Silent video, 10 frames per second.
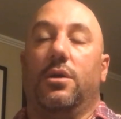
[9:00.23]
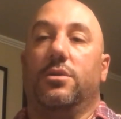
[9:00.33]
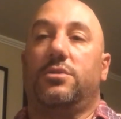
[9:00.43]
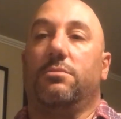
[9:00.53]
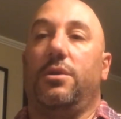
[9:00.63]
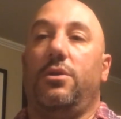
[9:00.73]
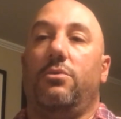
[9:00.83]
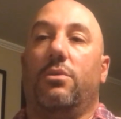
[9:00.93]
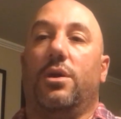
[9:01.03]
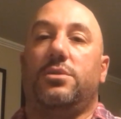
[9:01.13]
somebody
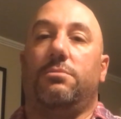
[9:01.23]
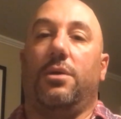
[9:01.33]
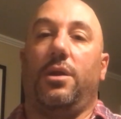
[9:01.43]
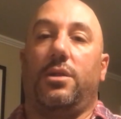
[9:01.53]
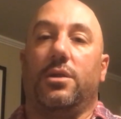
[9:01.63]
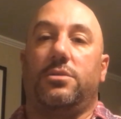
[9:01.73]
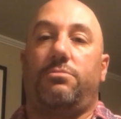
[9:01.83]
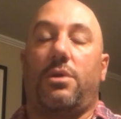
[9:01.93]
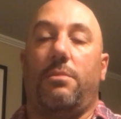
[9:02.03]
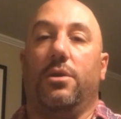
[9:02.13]
who wants a bike that's
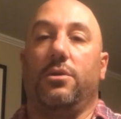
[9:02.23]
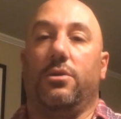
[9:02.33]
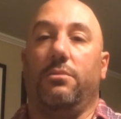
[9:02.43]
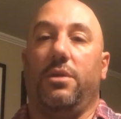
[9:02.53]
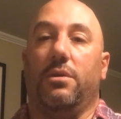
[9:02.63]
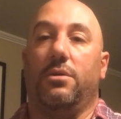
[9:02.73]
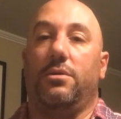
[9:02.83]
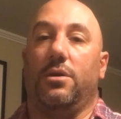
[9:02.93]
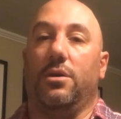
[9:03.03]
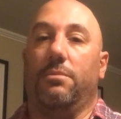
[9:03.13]
primarily going to be
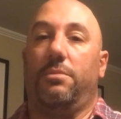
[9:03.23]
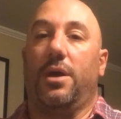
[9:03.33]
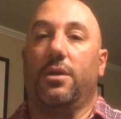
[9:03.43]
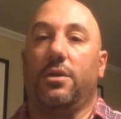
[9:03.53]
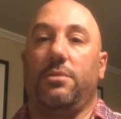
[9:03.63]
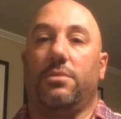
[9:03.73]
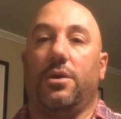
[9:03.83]
a pedaling